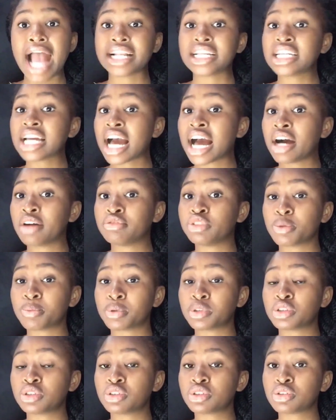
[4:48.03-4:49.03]
I didn't have the
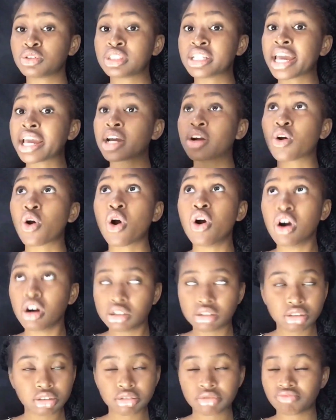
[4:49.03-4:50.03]
opportunity to. Thank
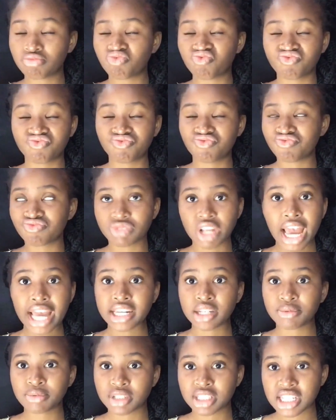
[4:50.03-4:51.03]
God mm,
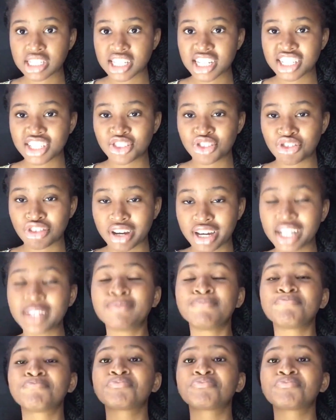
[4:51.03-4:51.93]
I didn't witness any strike.